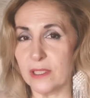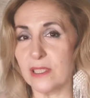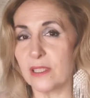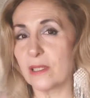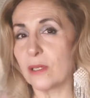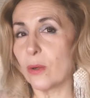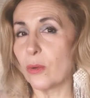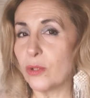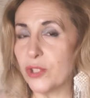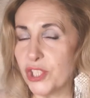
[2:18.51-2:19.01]

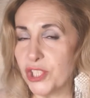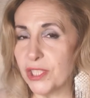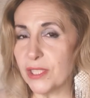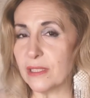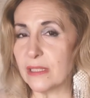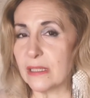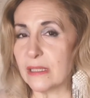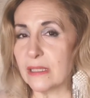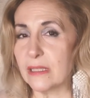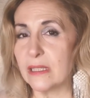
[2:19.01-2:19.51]

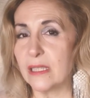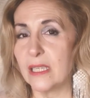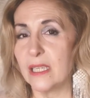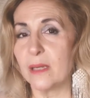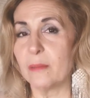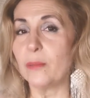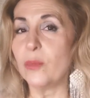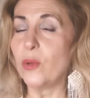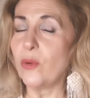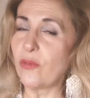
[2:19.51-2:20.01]
social
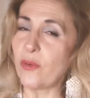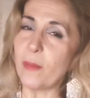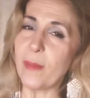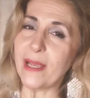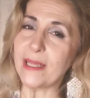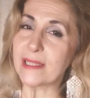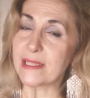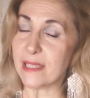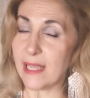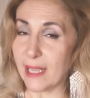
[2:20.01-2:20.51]

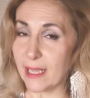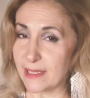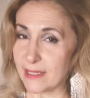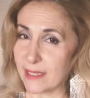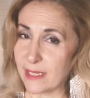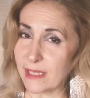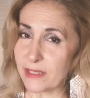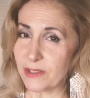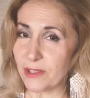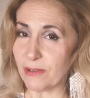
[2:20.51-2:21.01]
movements,
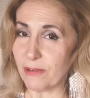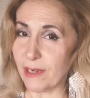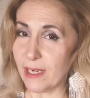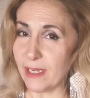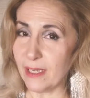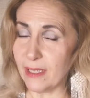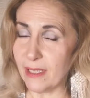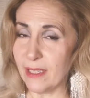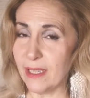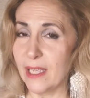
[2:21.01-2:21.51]

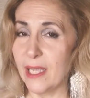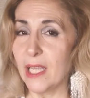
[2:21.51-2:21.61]
etc.